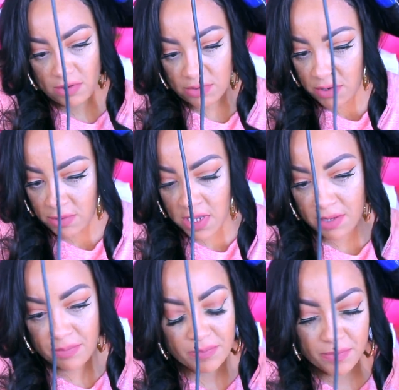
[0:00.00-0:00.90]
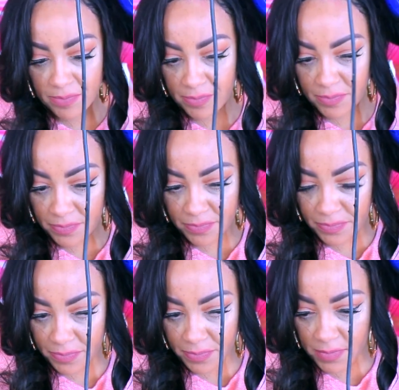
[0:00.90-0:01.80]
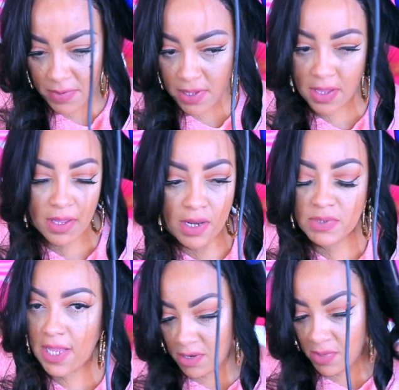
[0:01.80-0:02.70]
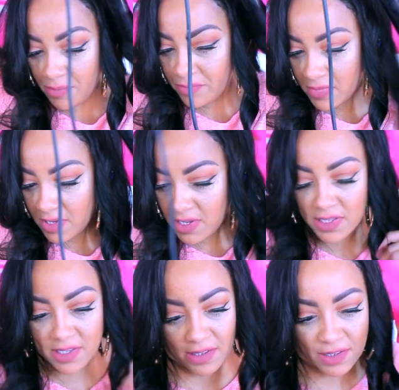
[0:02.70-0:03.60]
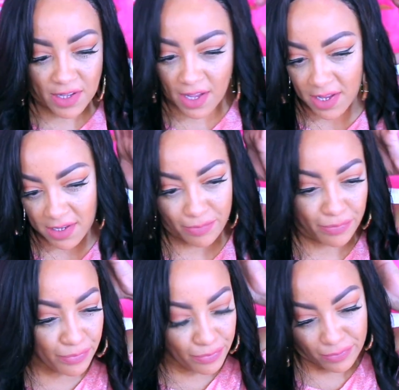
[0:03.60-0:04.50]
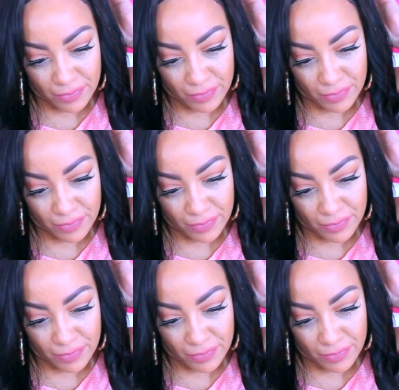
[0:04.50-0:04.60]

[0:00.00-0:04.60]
a lot of added volume. So I didn't want it too curly. So I just gave